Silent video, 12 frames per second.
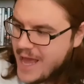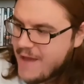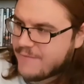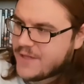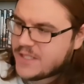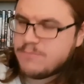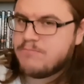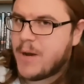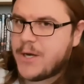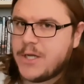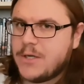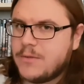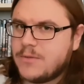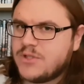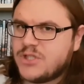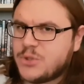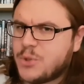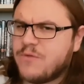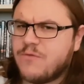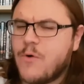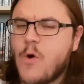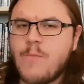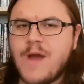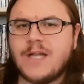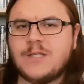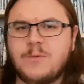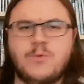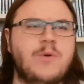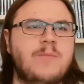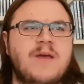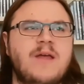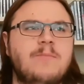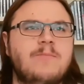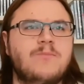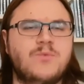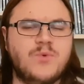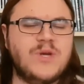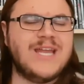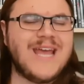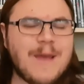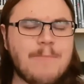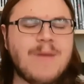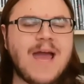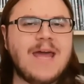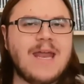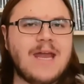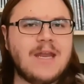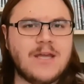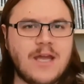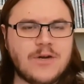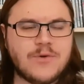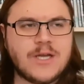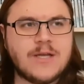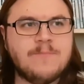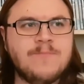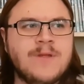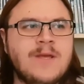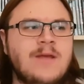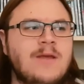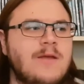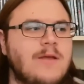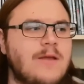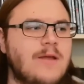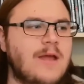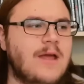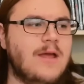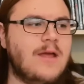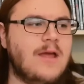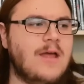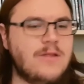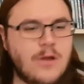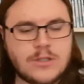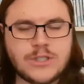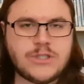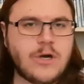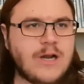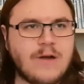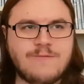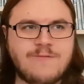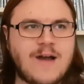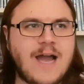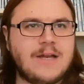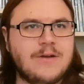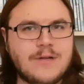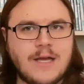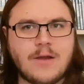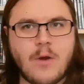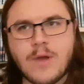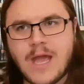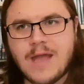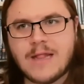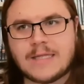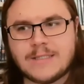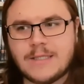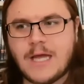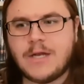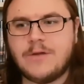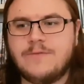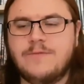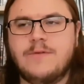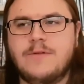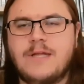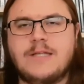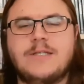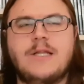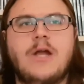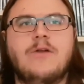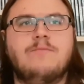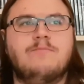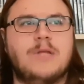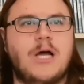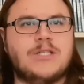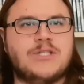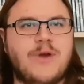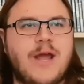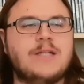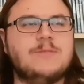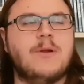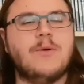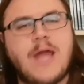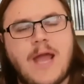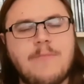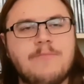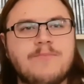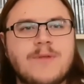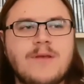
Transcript: and you have this budding sort of romance between him, between him and Anna Kendrick, and they all start out fine. You're like, okay, that's a lot of that's a lot of plot strands, but